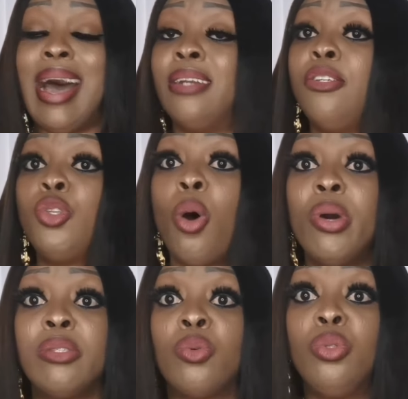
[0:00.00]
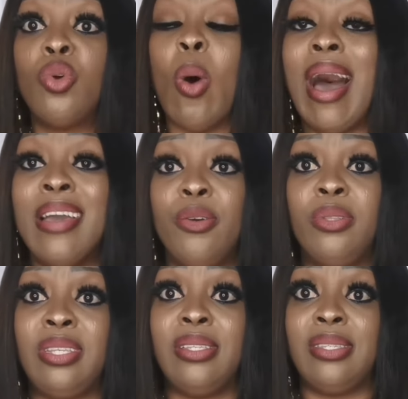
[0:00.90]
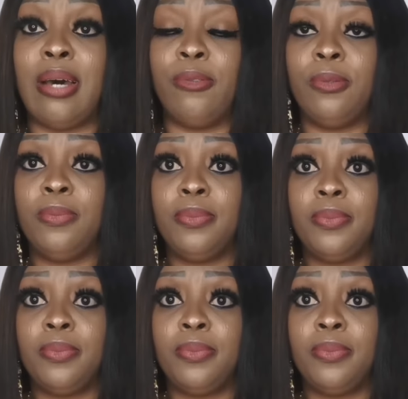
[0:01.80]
And it's always good to iron things out.